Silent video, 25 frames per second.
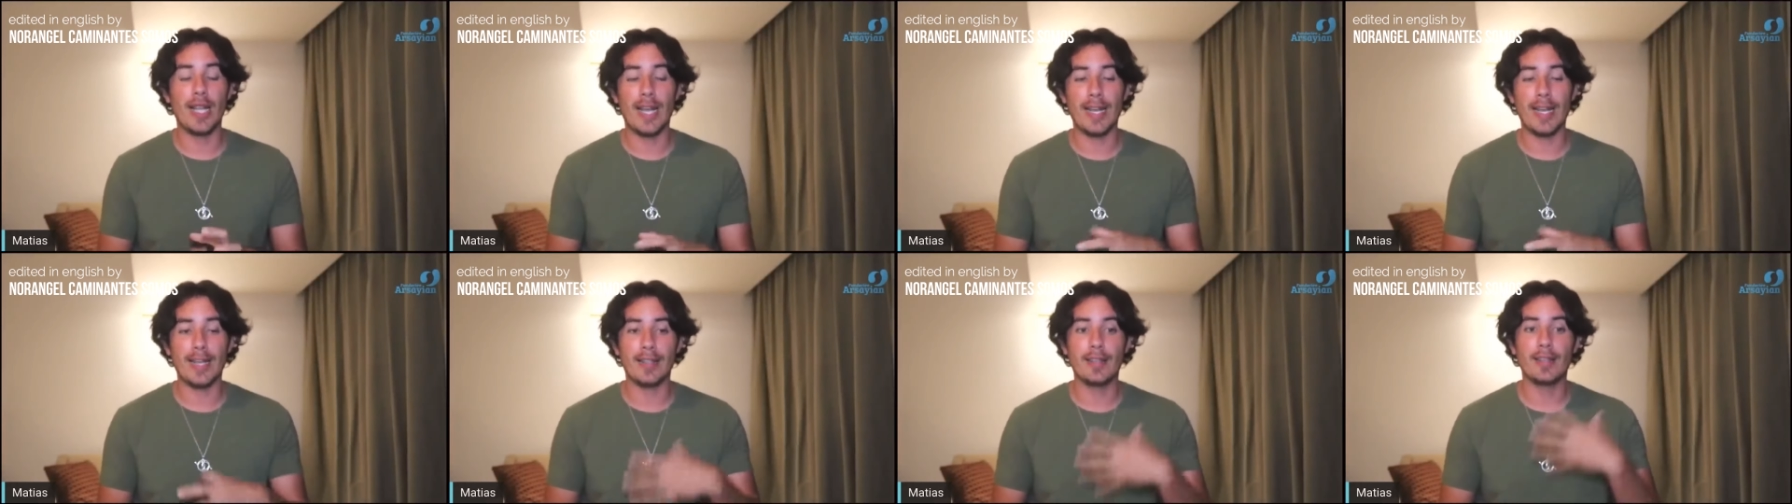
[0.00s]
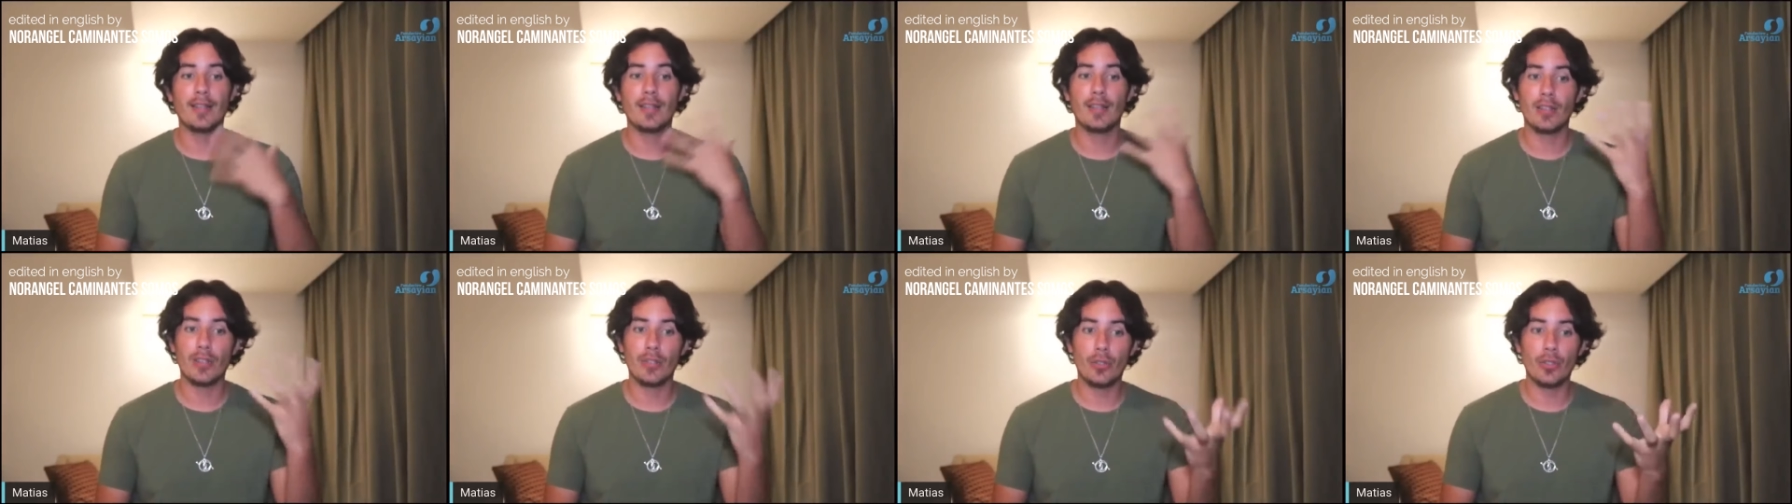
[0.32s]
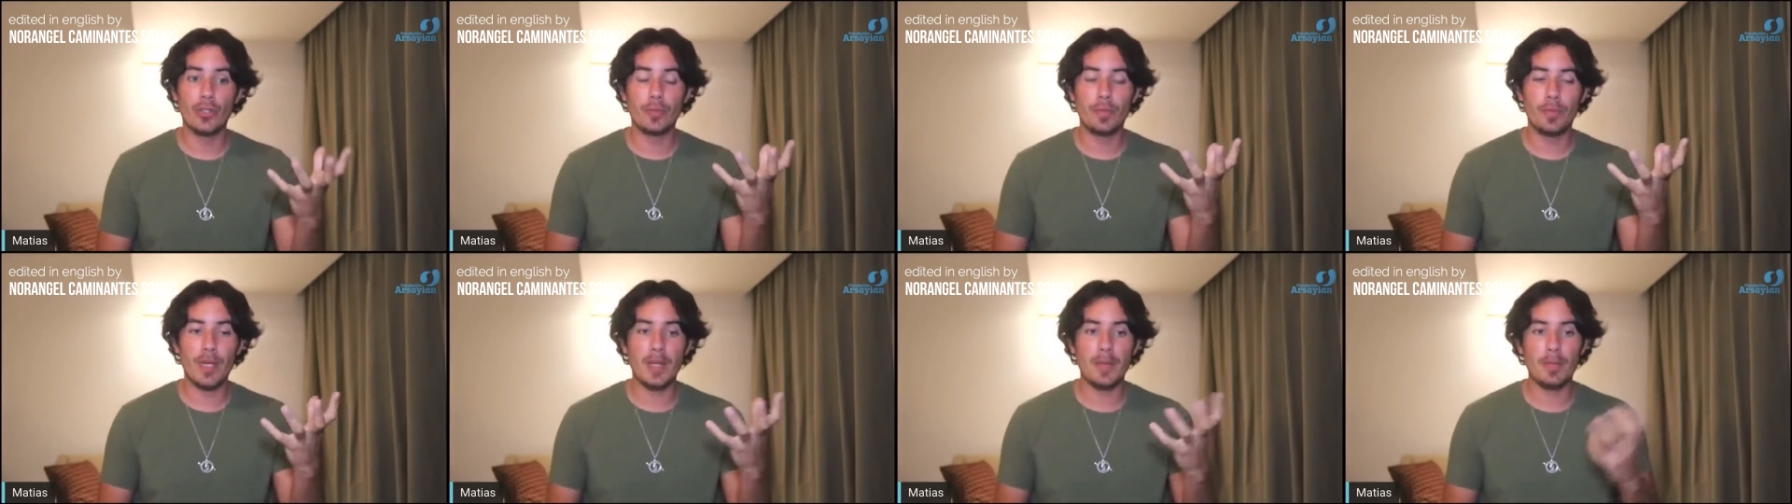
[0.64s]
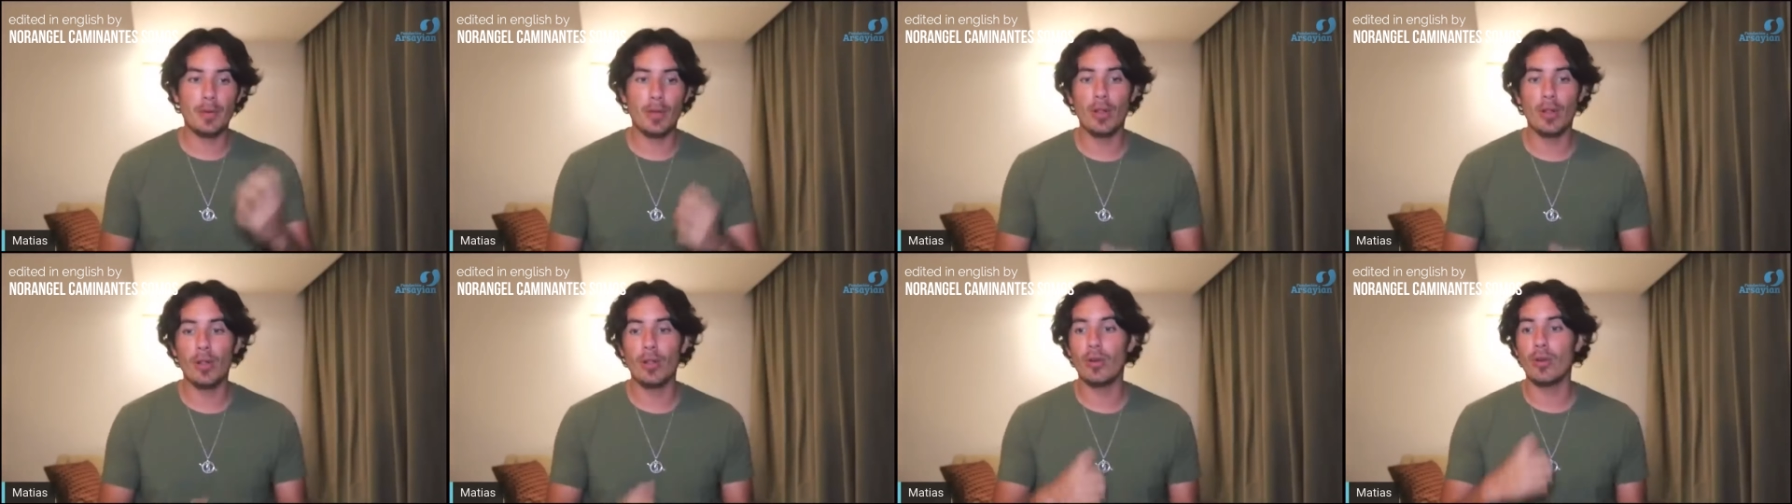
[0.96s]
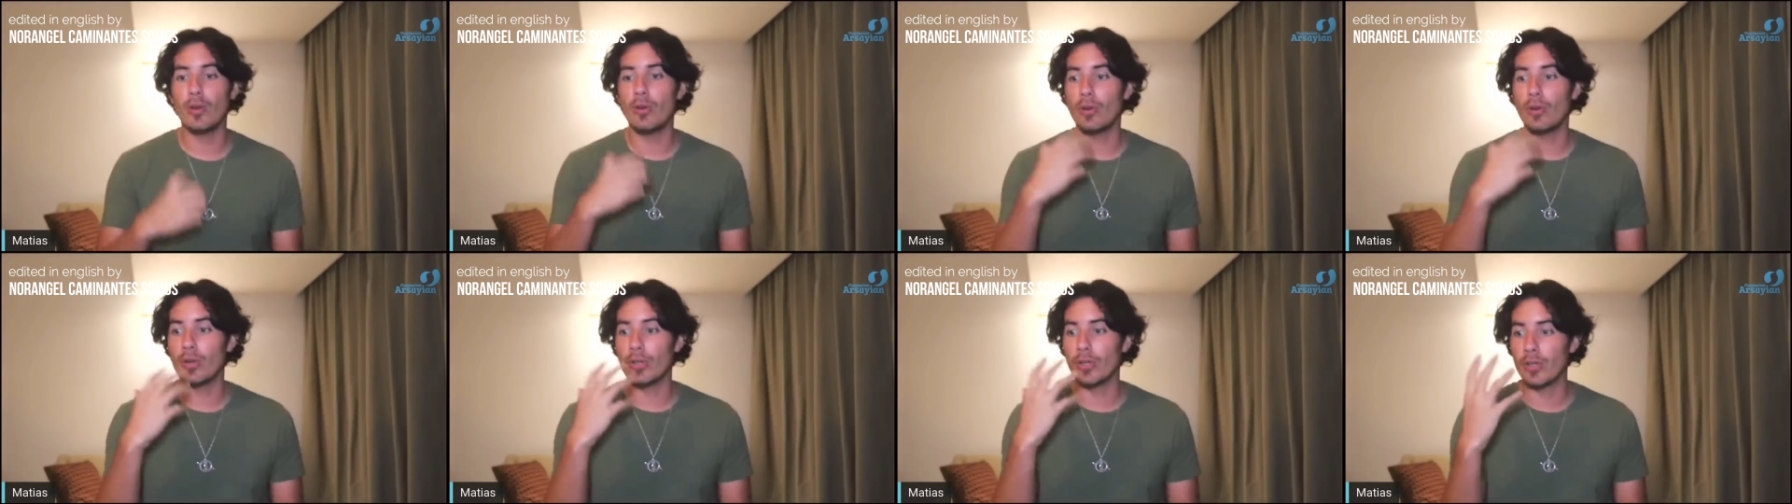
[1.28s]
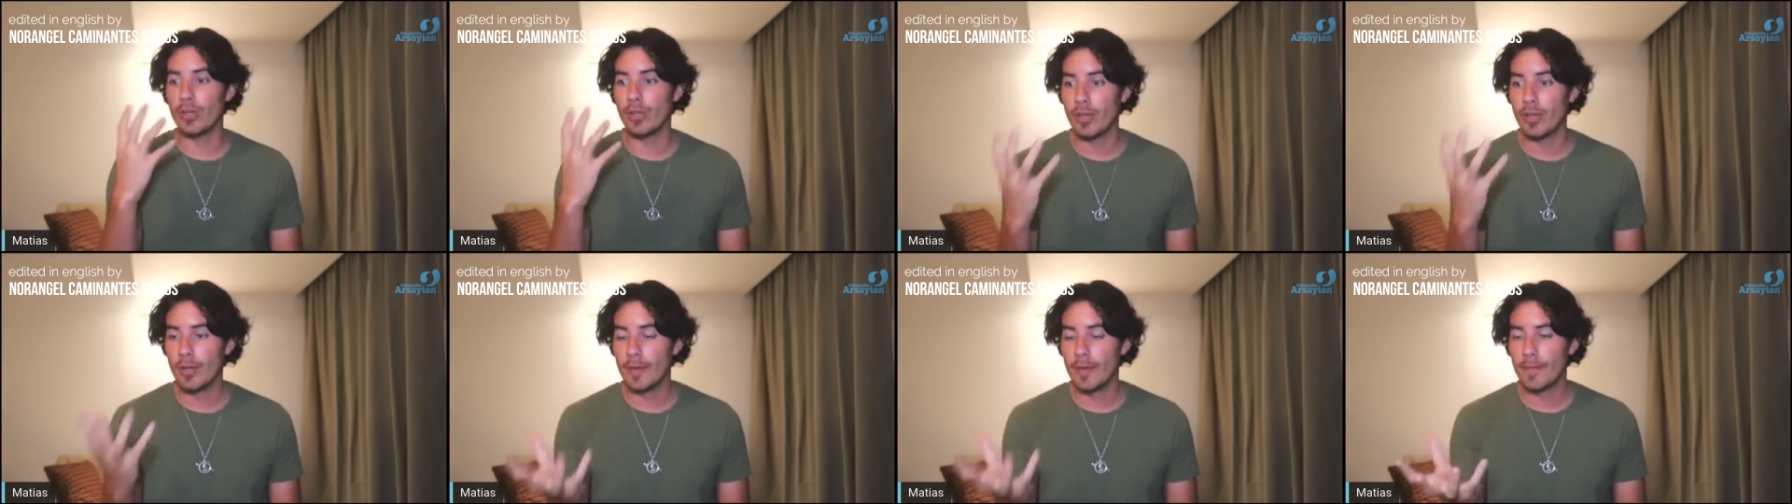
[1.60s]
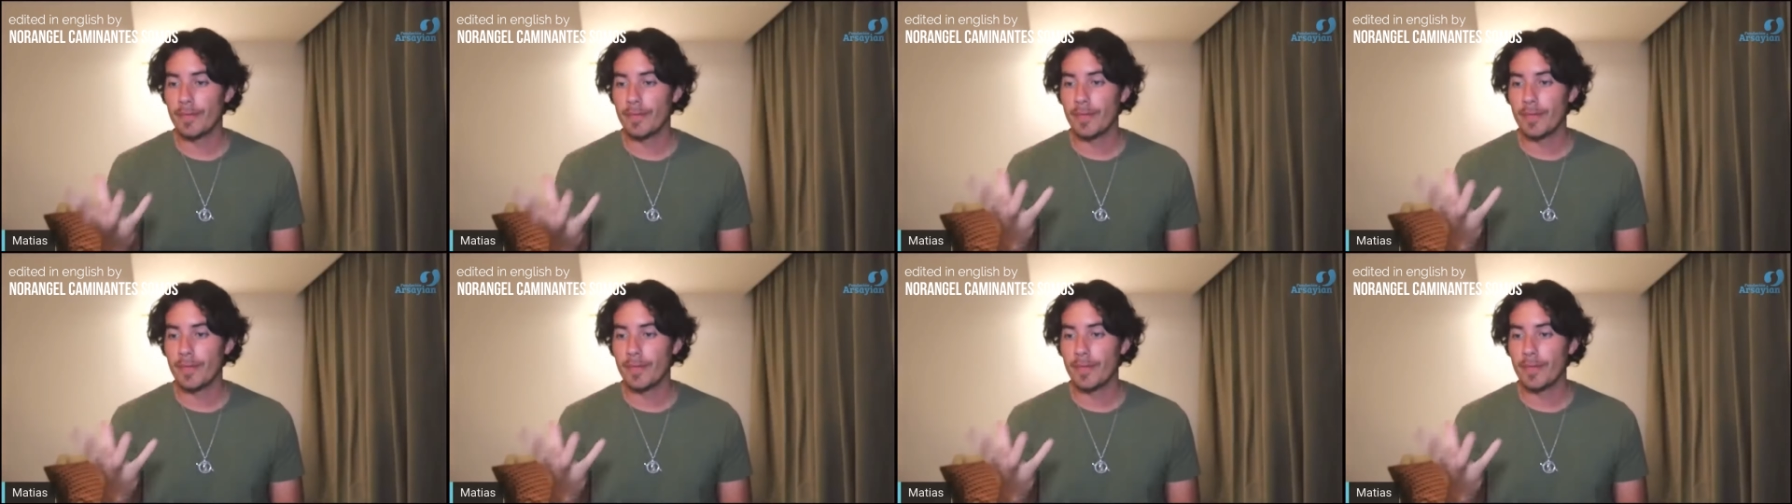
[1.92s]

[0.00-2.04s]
like good people or